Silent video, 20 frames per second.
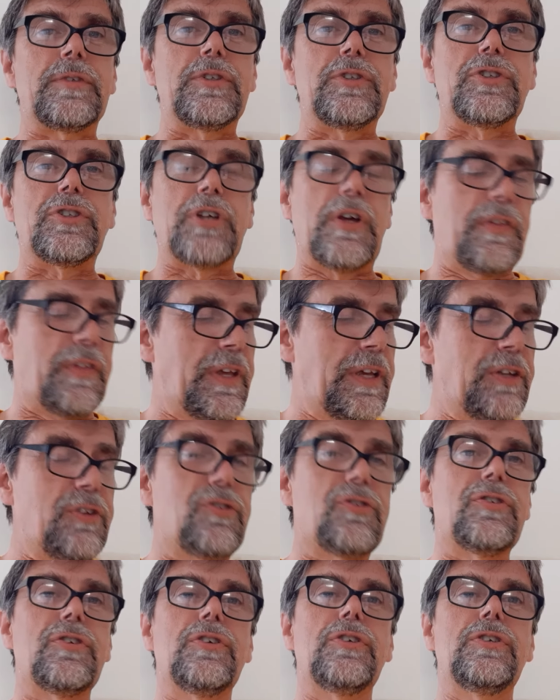So
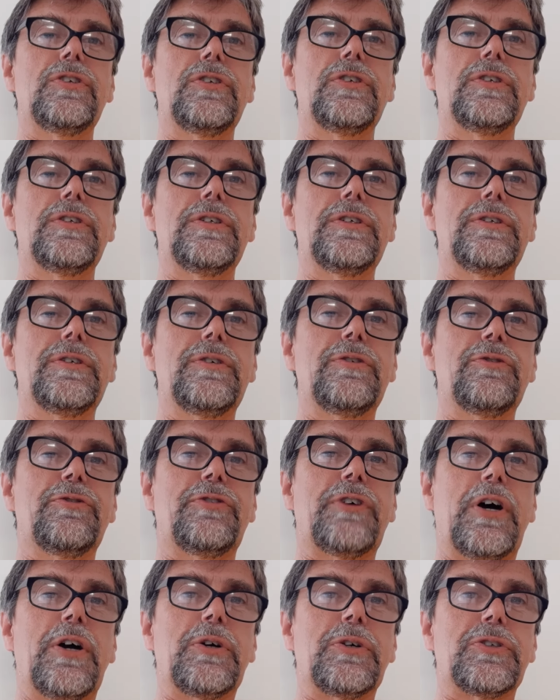these
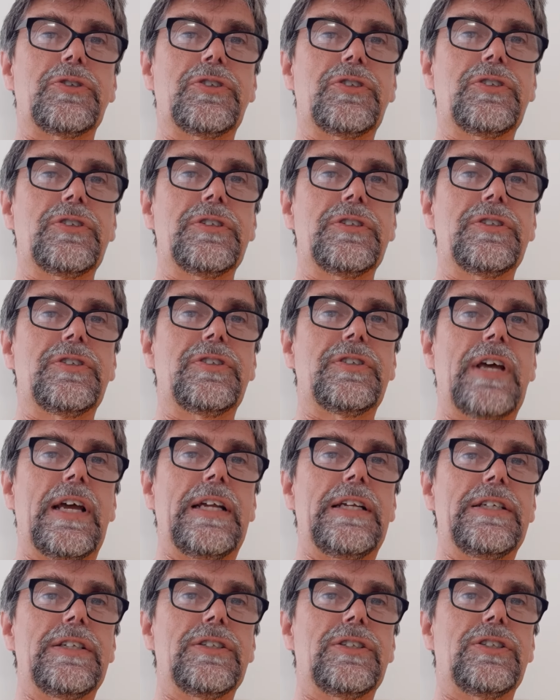folks
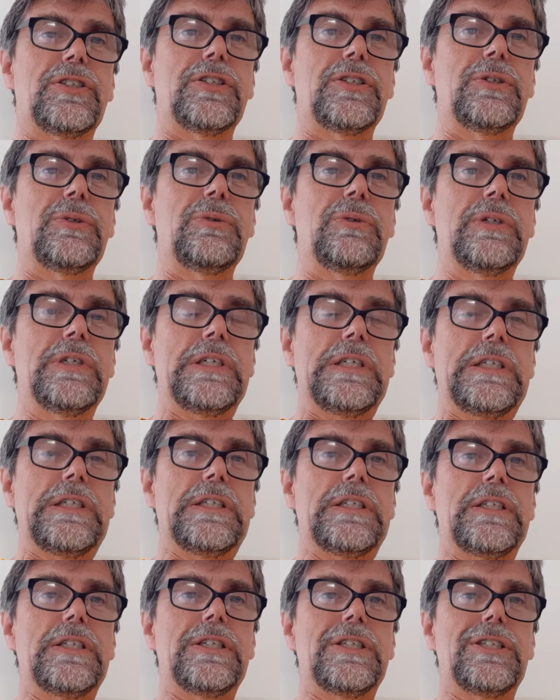sent to
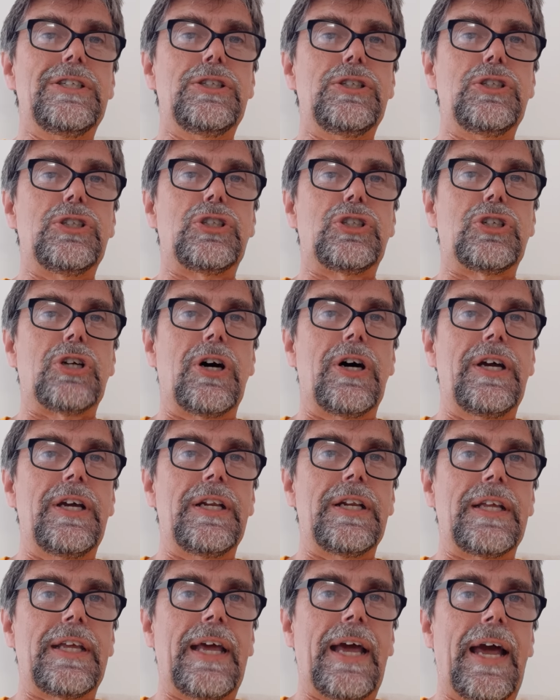try
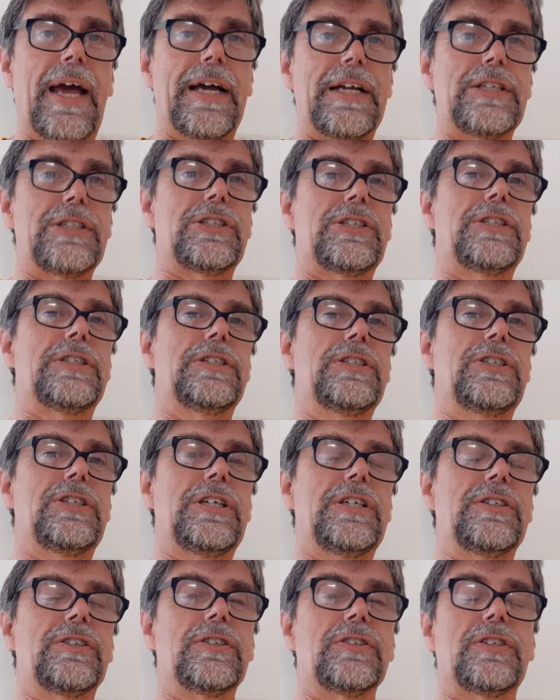and catch
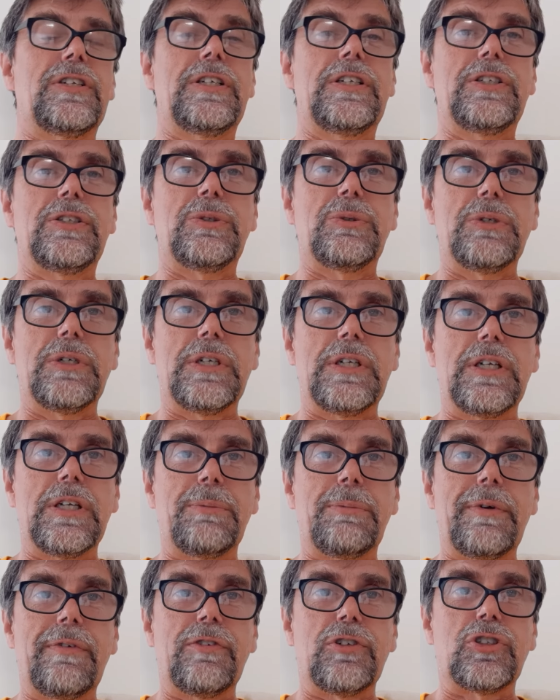Jesus into a little
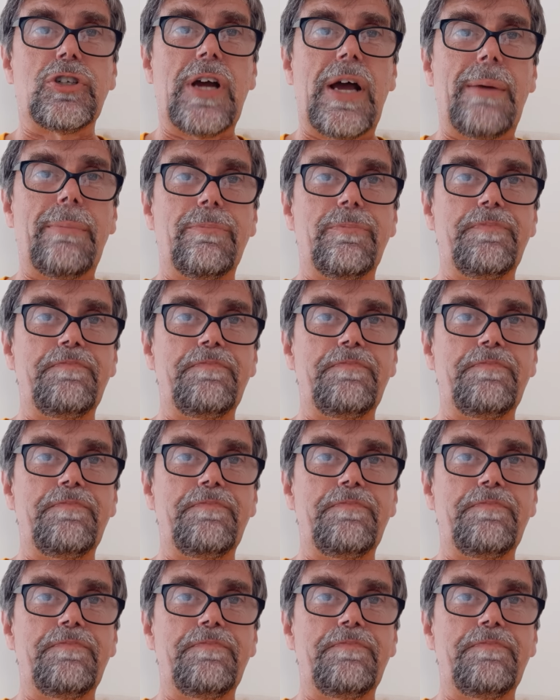bit of a trap,